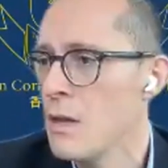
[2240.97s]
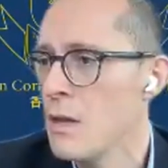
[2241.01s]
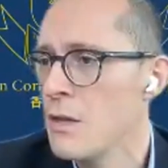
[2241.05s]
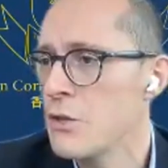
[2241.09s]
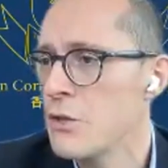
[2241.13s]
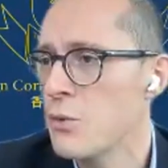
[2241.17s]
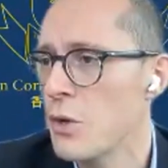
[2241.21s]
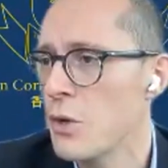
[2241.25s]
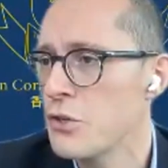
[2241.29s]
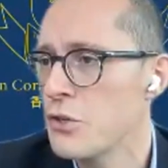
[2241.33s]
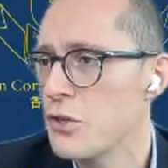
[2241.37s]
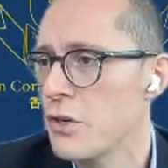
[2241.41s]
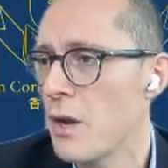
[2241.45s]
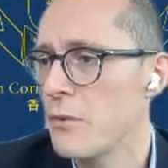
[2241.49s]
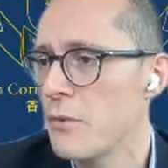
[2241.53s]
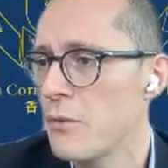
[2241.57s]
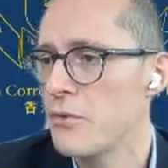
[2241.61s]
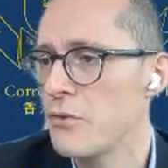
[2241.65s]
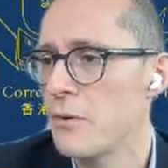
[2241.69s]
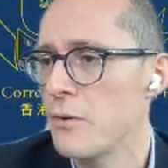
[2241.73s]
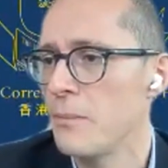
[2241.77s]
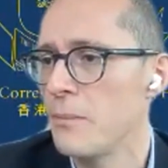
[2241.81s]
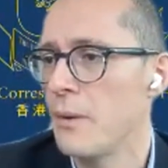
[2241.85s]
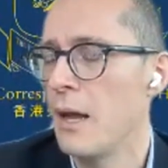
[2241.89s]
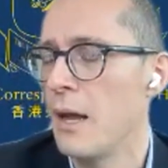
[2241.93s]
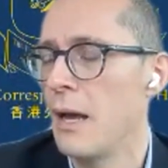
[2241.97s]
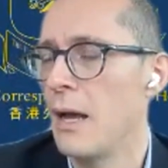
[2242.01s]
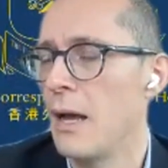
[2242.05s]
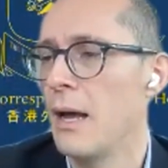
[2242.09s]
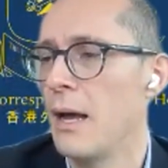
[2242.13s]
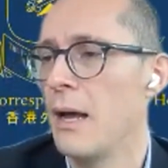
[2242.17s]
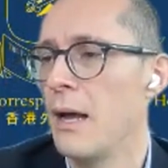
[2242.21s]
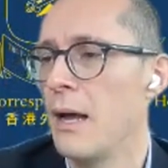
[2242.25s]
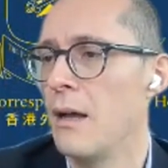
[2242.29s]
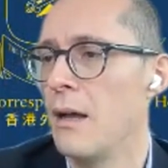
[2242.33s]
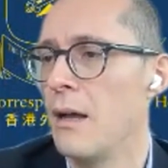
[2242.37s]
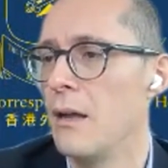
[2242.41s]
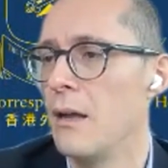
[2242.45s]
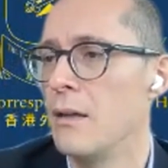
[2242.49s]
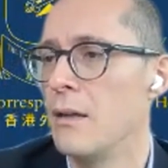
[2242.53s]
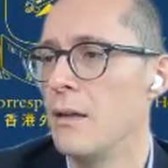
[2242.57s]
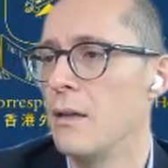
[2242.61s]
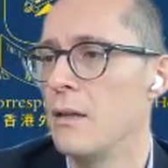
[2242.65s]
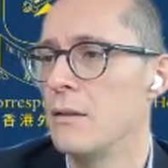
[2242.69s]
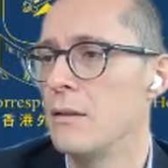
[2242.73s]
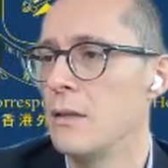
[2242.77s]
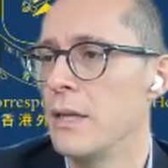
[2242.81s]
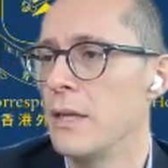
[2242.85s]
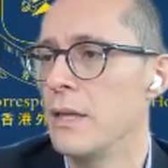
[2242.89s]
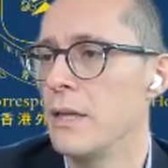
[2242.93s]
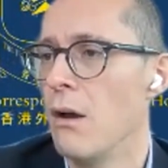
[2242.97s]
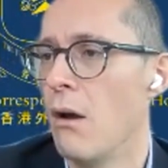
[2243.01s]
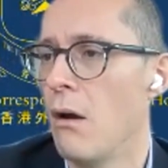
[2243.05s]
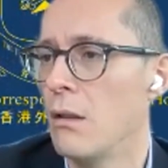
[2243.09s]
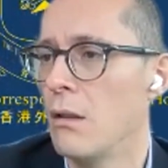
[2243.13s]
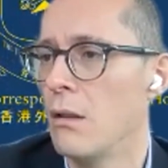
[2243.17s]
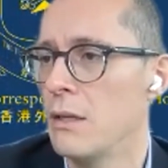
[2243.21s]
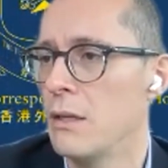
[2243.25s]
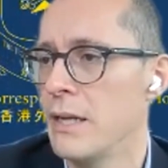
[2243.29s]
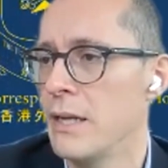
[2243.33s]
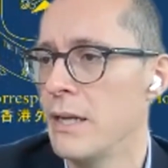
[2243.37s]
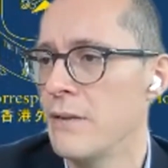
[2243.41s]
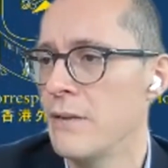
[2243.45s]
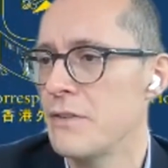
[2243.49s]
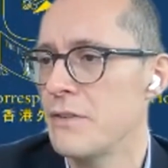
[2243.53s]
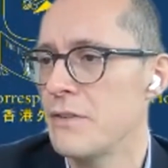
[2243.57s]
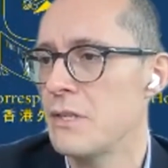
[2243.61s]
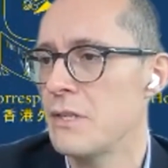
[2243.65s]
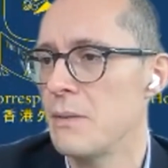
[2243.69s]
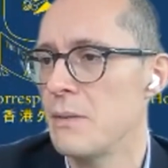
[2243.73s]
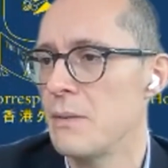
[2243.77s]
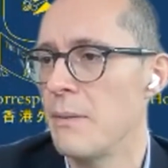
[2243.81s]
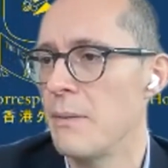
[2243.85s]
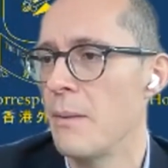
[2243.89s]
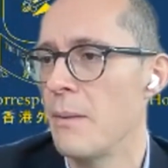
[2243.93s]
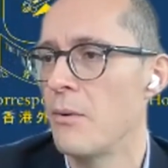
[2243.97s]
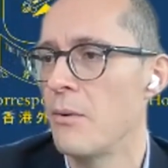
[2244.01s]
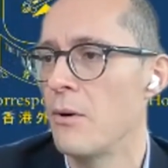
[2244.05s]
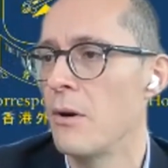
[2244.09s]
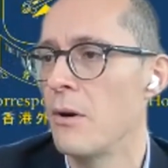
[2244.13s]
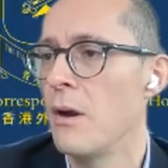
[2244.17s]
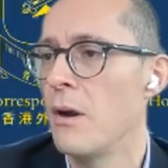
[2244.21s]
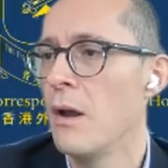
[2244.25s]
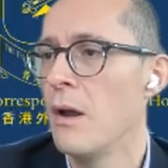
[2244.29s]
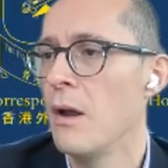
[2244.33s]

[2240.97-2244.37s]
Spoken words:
This question comes from Lee Hawley, an FCC member.